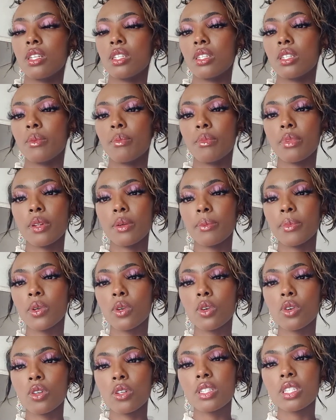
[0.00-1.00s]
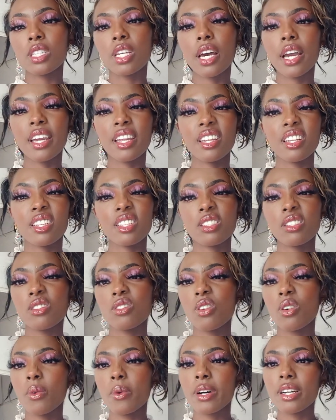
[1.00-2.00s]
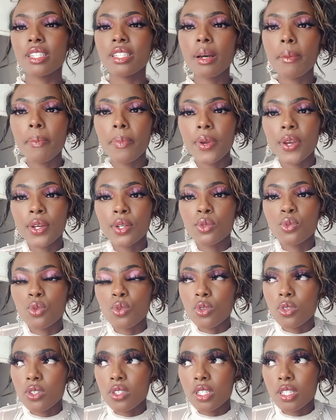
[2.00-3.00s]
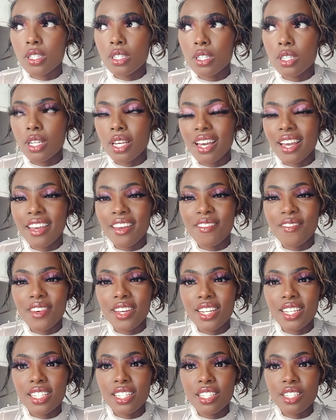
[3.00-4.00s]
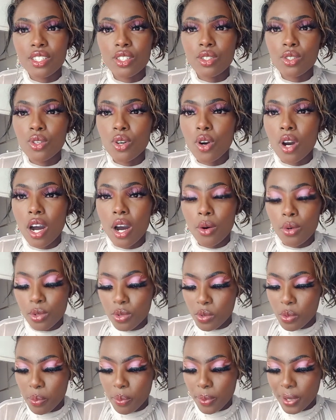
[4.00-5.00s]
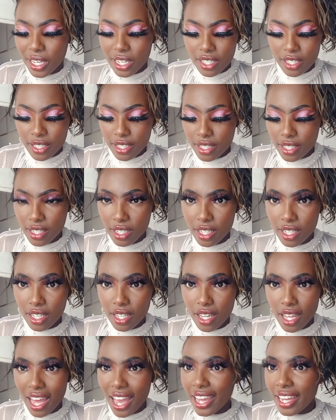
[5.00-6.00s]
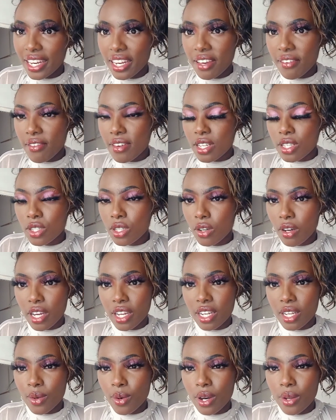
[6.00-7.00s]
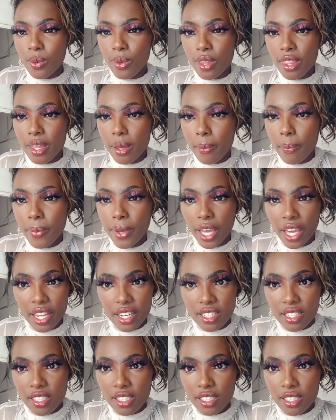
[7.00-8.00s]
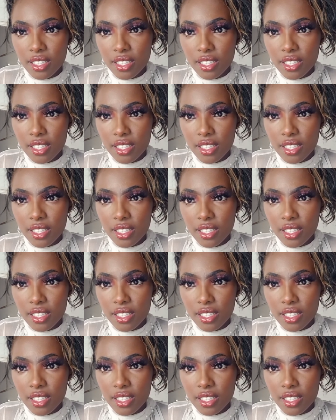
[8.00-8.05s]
simply because I didn't know what a pet was. I even didn't know how to pet. I never saw anyone with a pet.